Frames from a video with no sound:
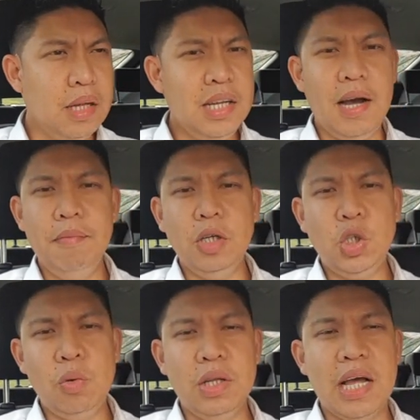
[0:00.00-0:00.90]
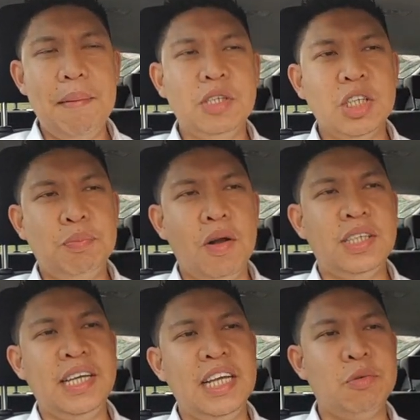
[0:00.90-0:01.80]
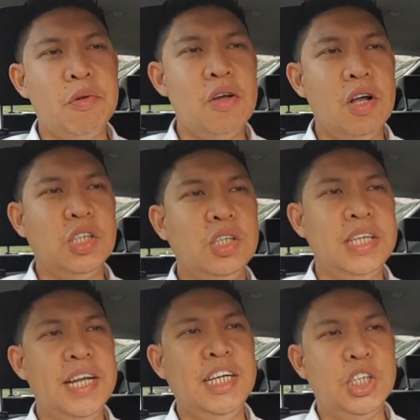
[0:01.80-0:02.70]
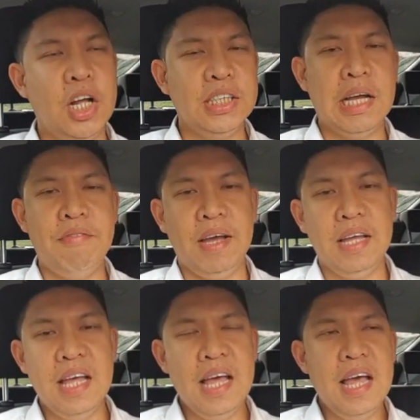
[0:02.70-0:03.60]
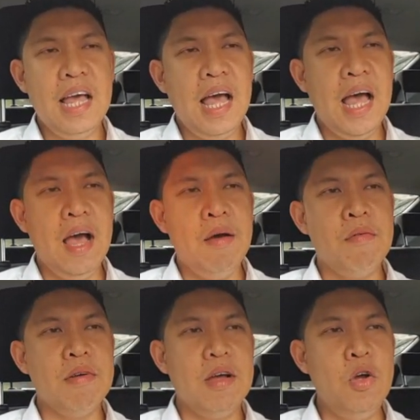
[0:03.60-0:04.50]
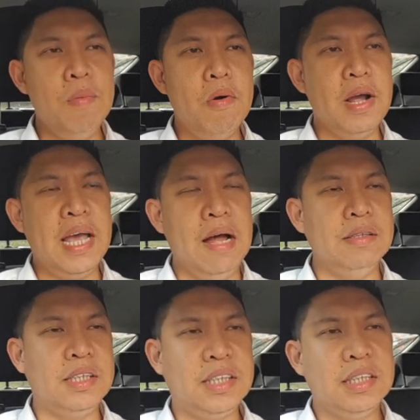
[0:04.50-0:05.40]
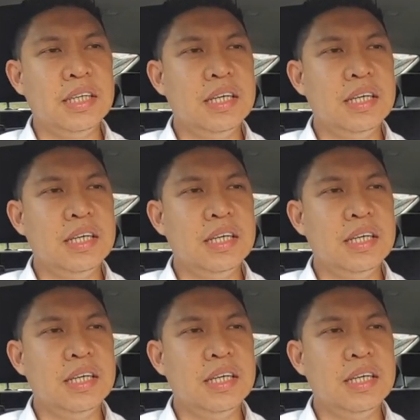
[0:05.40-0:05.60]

Now, I'm not sure what Amazon's policy is with regards to teenage girls having Uber accounts.